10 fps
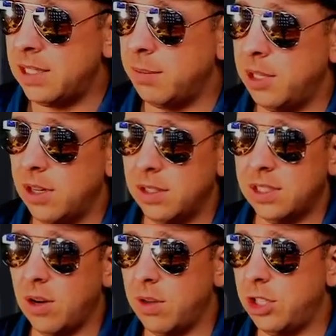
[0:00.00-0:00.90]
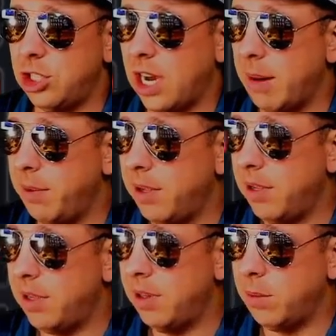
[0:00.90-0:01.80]
some of those. Let's go to the shop.
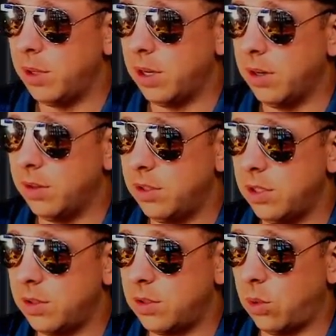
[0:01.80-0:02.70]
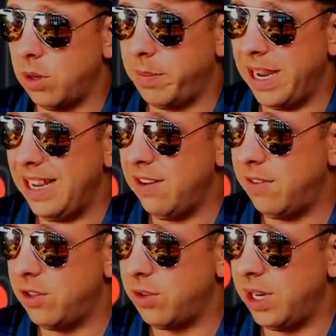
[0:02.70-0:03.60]
We'll go just sort it by
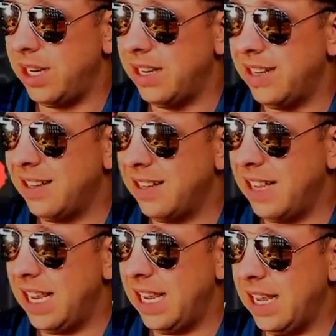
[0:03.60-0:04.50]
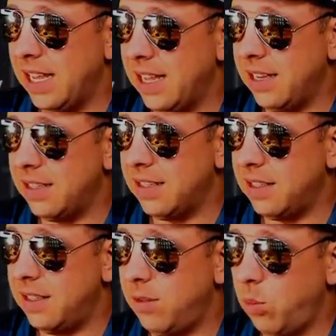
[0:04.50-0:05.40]
infantry. And
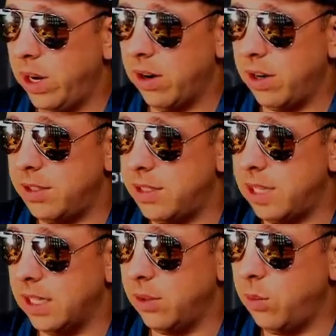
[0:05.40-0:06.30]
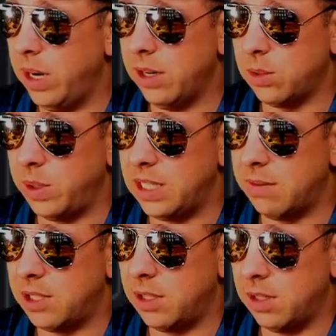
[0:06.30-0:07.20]
where are you, Stella? Where's Wings
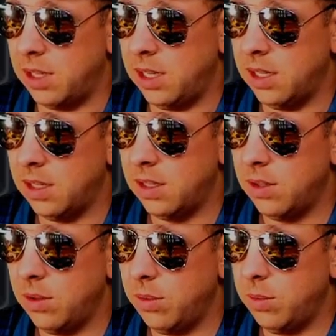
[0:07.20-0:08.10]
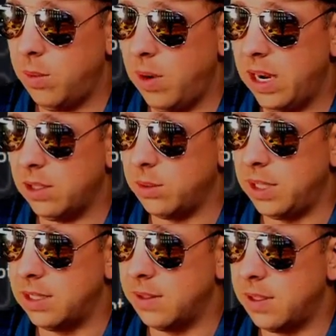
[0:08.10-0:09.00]
of Eternity? Where's
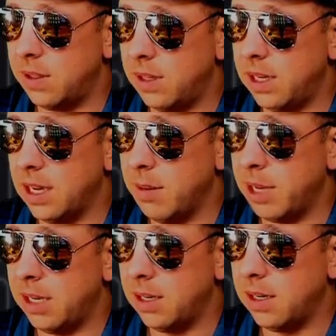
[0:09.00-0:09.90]
Wings of Eternity? Come on.